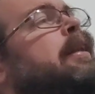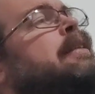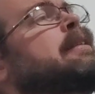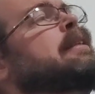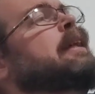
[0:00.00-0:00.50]

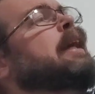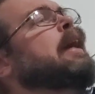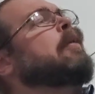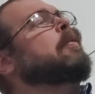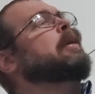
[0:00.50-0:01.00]
Stick
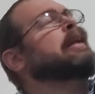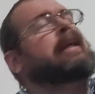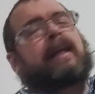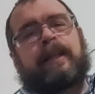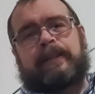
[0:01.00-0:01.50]
out 1
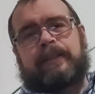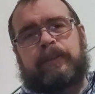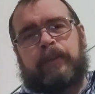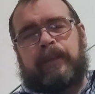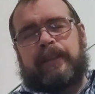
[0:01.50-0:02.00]
inch
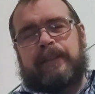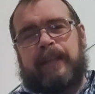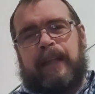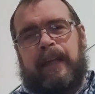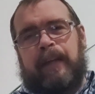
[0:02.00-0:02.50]
to 1.5
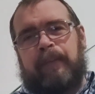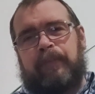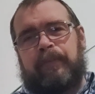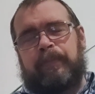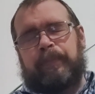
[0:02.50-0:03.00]
inches.